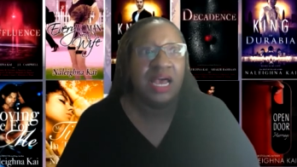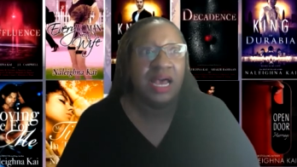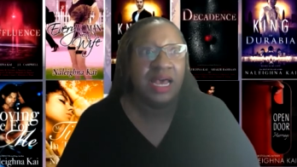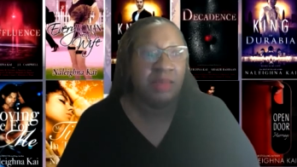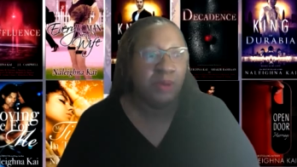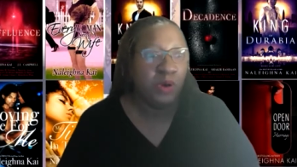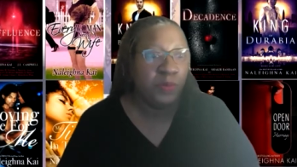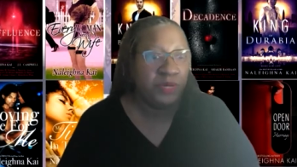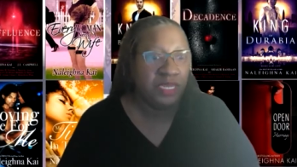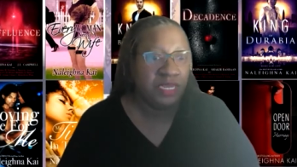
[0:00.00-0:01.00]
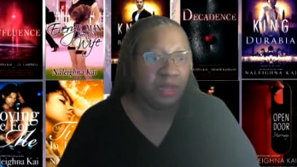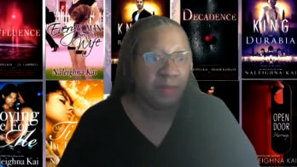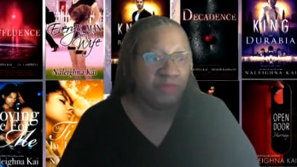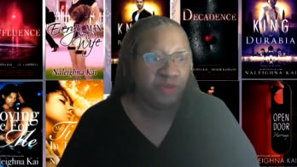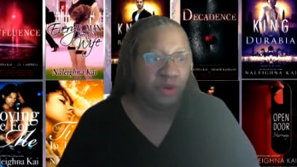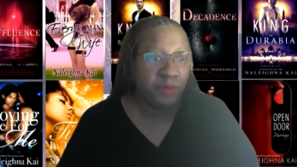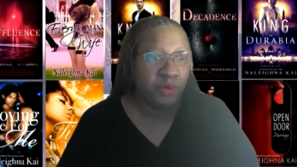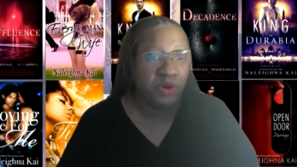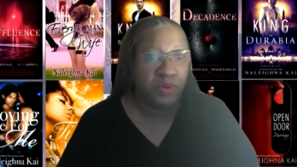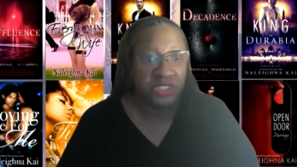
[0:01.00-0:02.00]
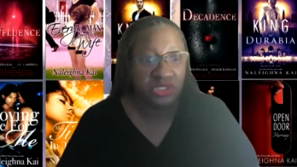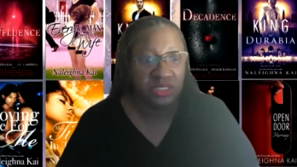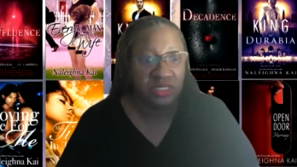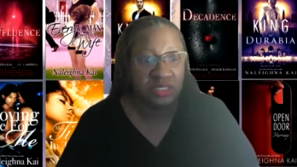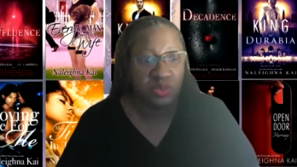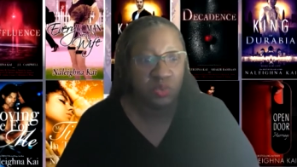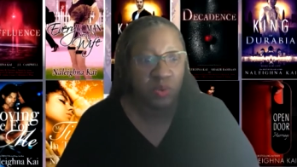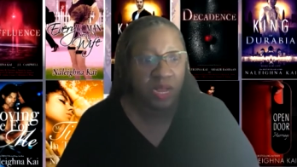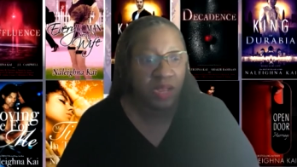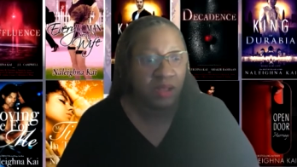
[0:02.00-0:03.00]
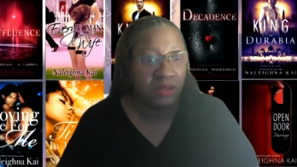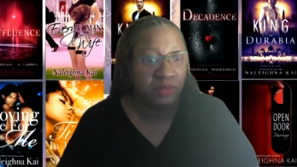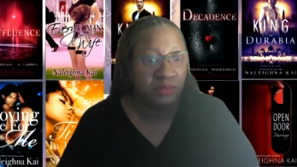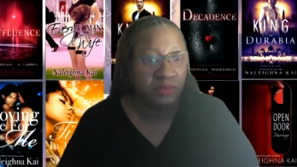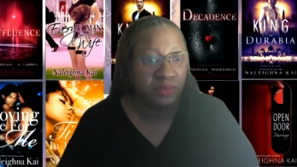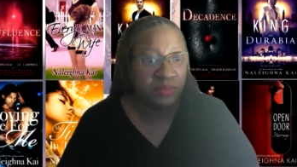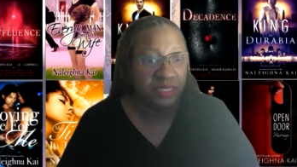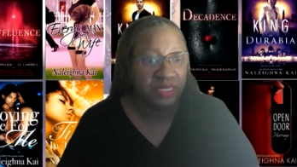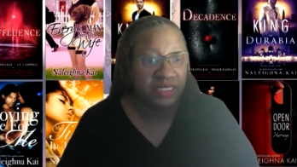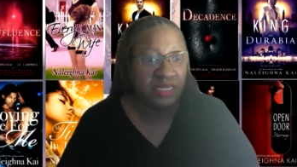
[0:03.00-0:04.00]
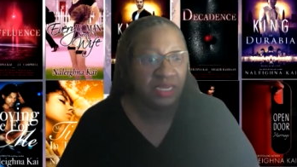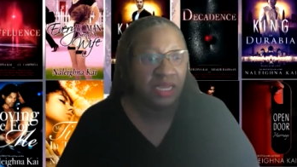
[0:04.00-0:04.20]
I am opening it up for more questions while we wait.